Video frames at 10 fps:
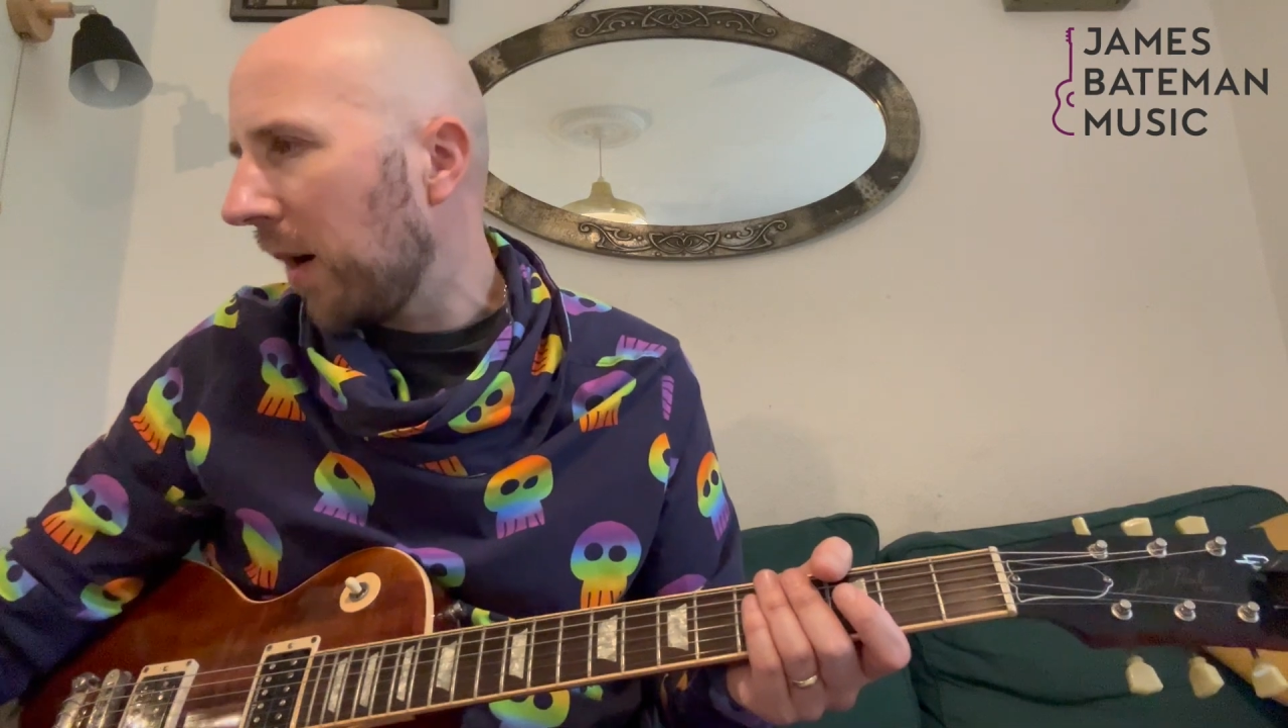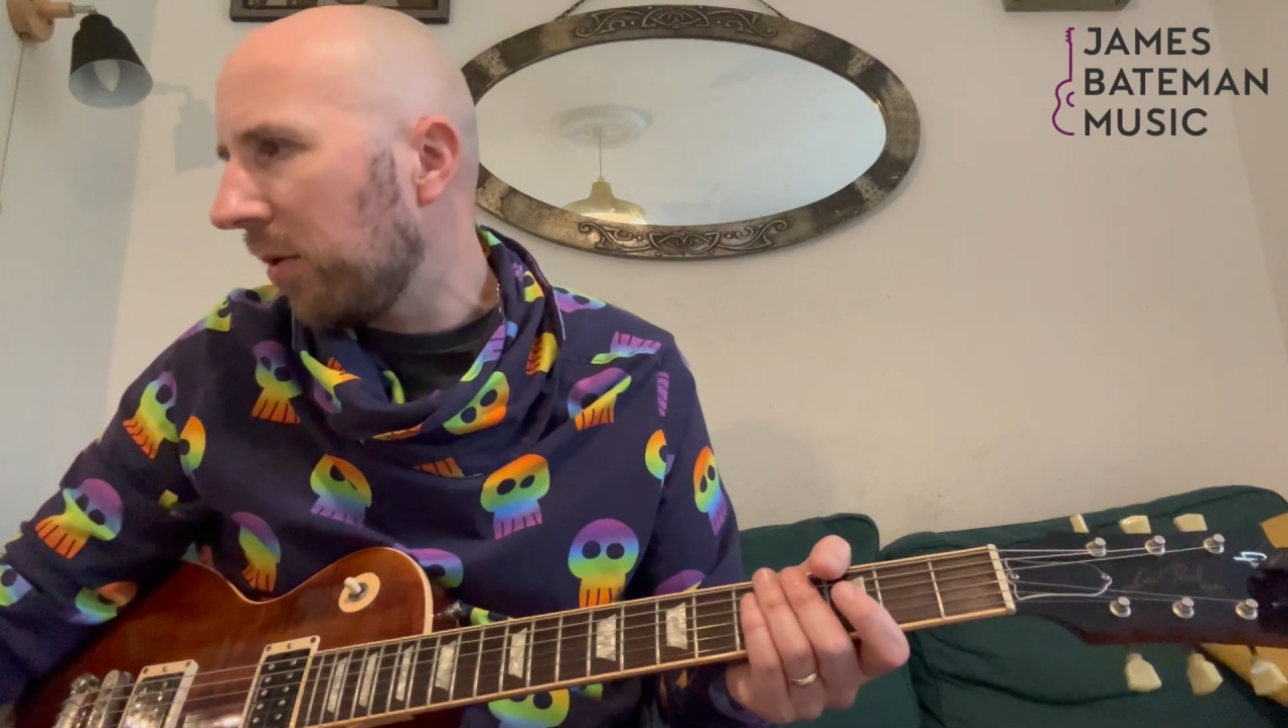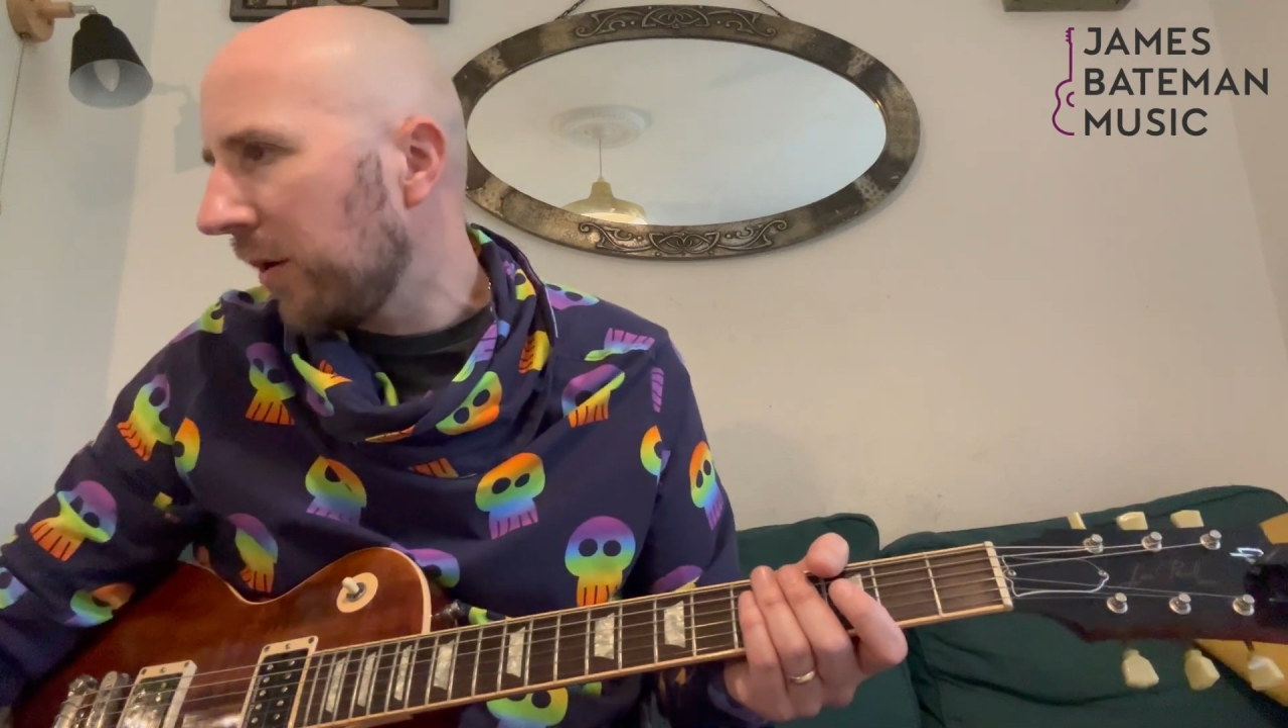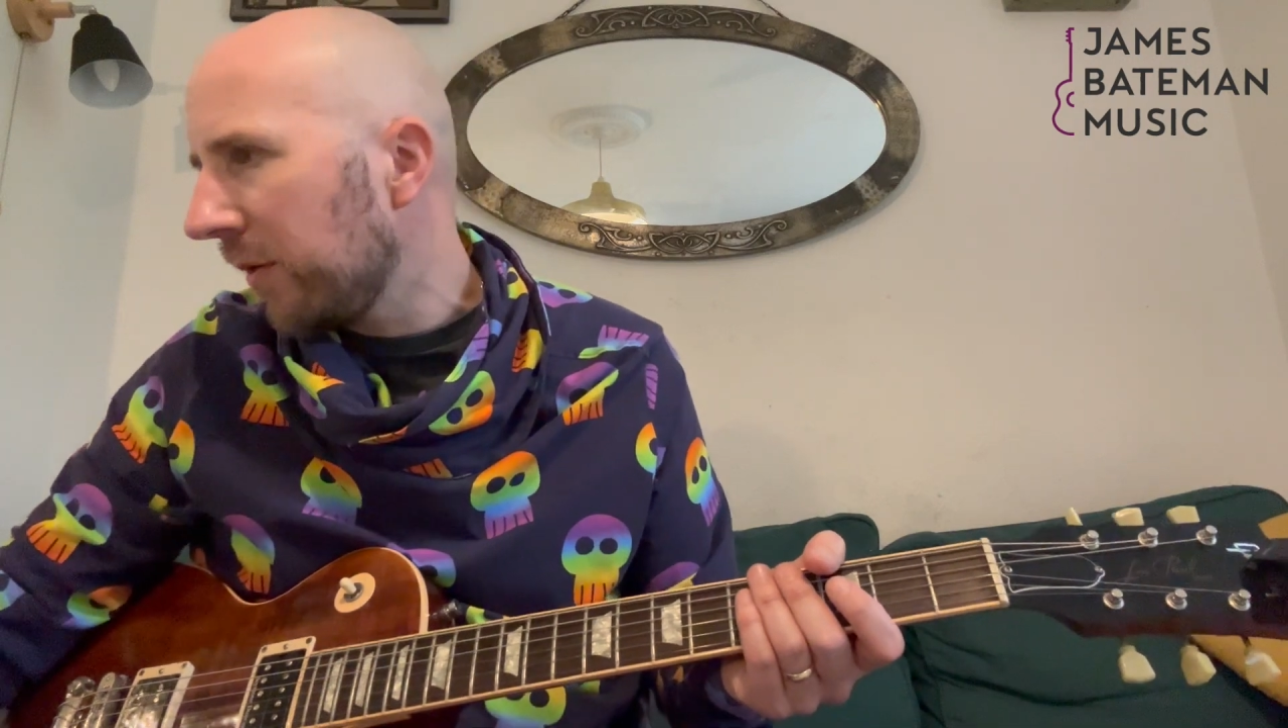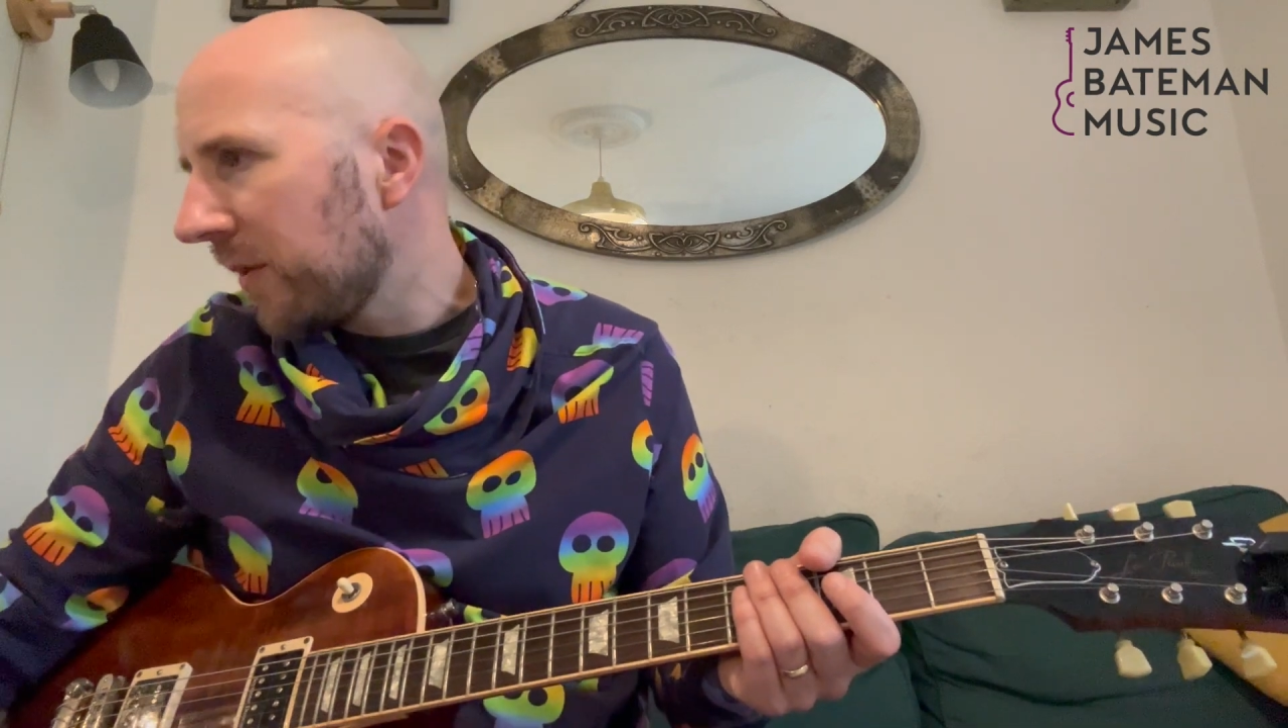
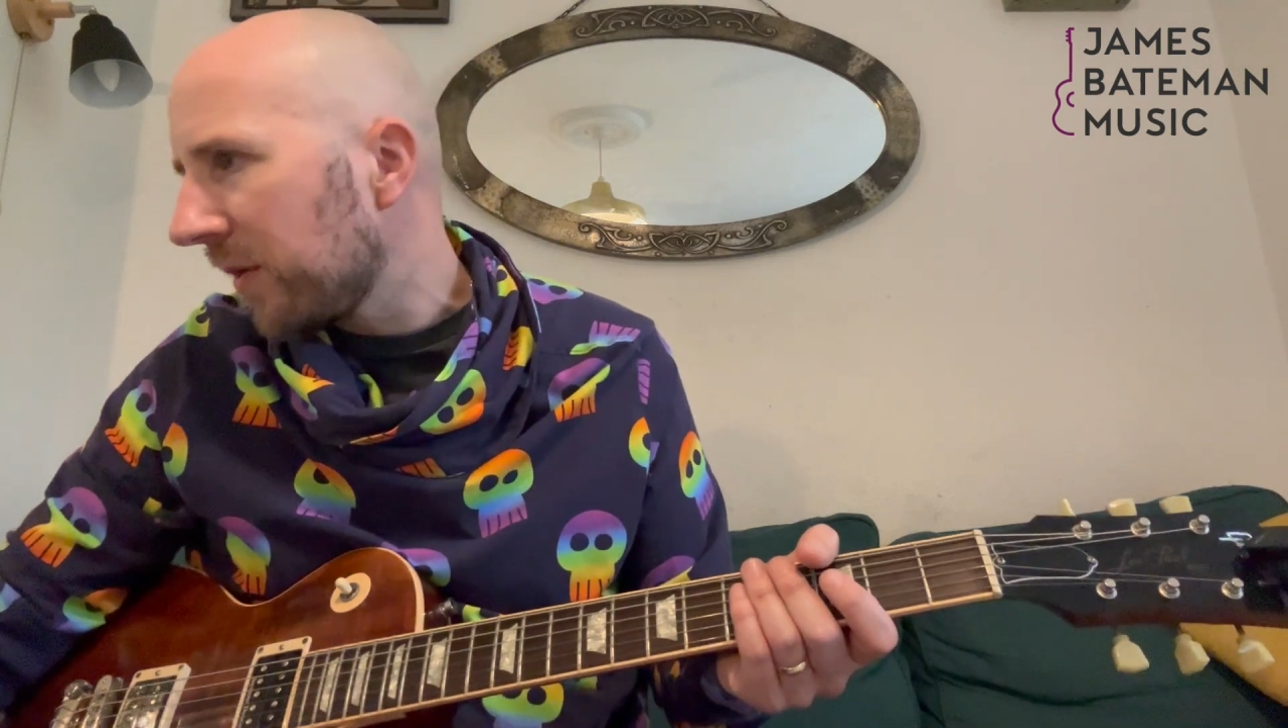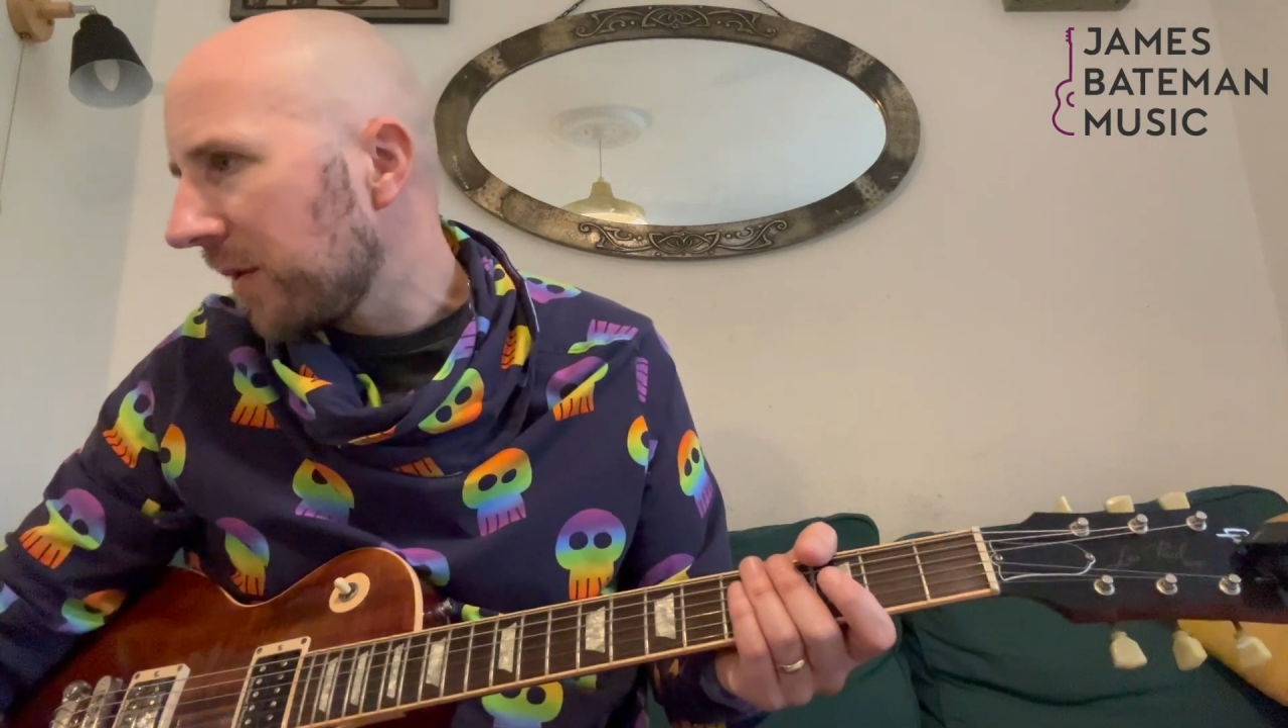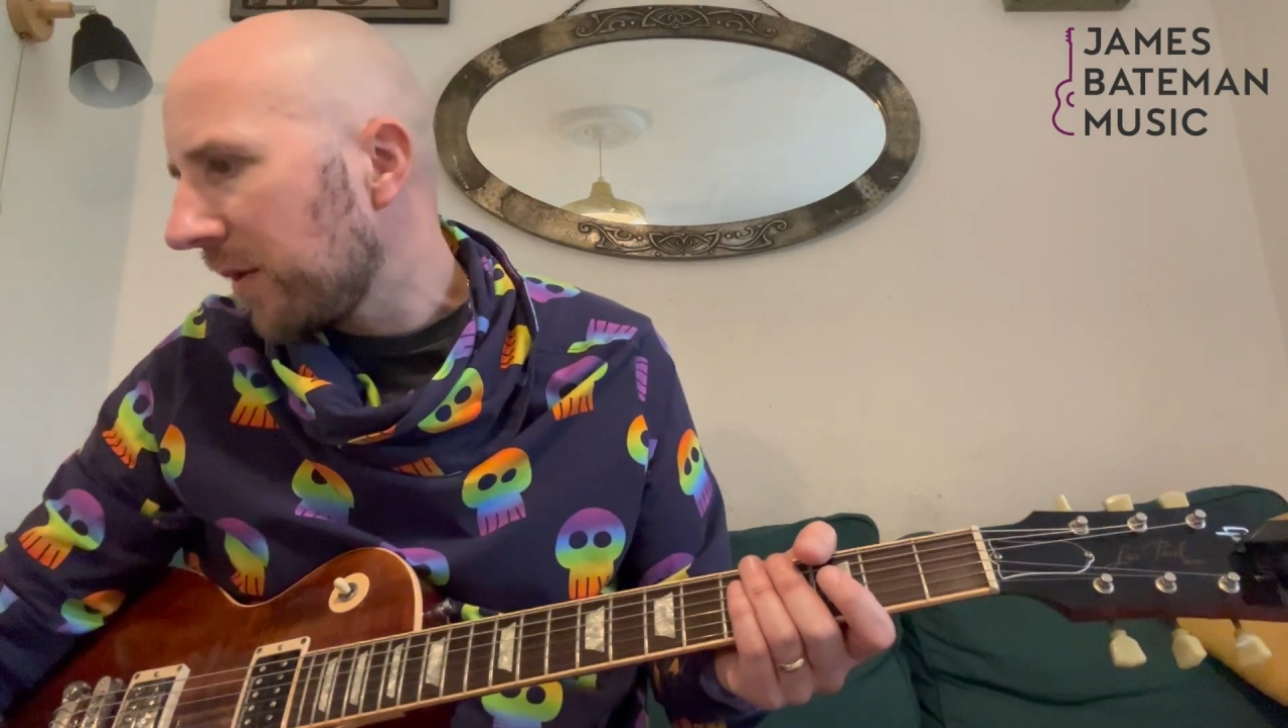blues,